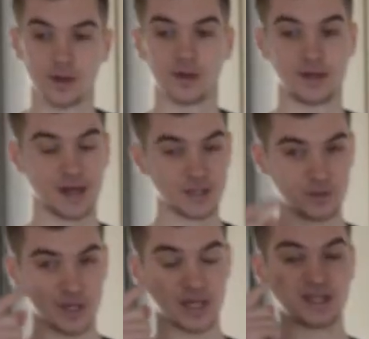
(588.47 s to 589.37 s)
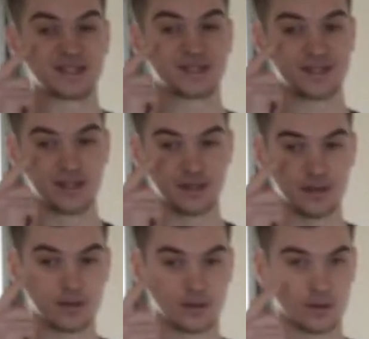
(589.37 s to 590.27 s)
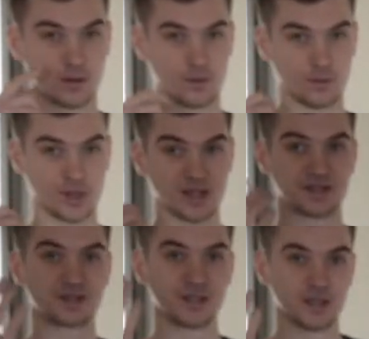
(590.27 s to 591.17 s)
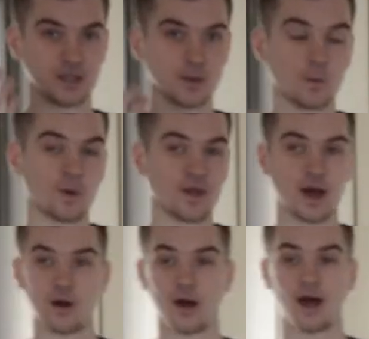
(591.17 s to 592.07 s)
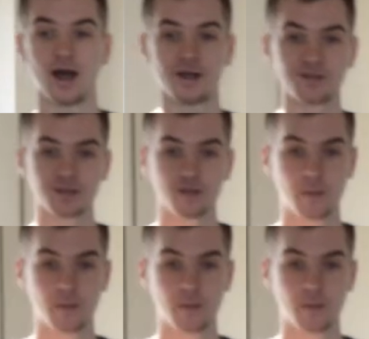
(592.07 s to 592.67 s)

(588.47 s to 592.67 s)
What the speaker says: Yes, we can see. We can see with our eyes.